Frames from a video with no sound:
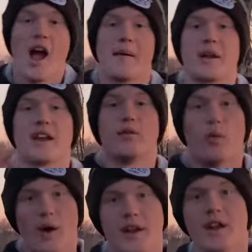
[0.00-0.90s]
I'm gonna give
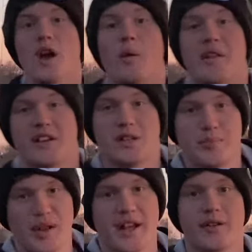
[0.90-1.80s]
one with a
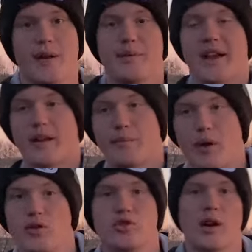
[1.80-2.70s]
split grip, like an
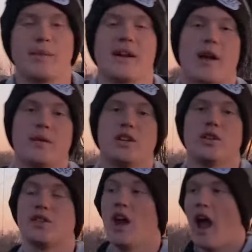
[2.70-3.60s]
approach grip like I would
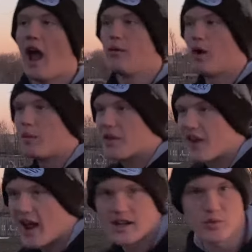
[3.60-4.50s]
use, and one with
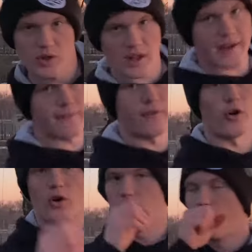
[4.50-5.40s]
an actual like
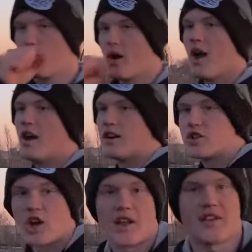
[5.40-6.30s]
full
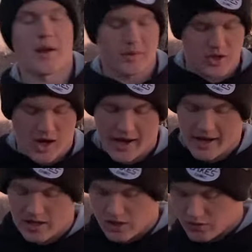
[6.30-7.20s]
shot that I would try
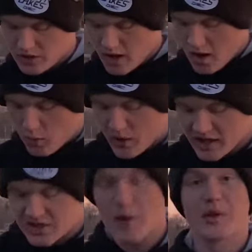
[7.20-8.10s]
and use. We're gonna
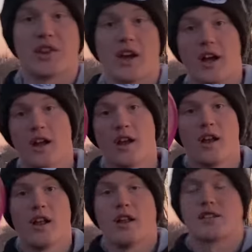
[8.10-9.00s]
start with the
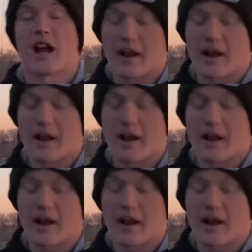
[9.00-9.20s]
Sky